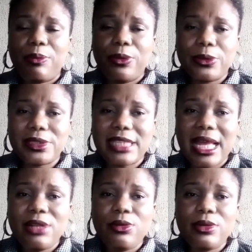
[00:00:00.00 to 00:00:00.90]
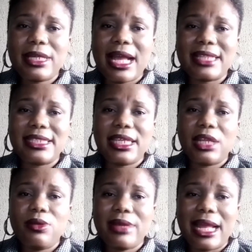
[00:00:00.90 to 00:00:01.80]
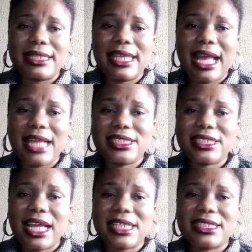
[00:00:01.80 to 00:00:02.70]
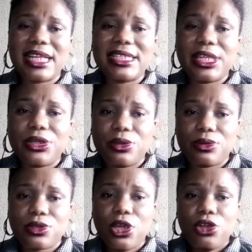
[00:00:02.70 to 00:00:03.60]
post and take a look at the hashtags that they use.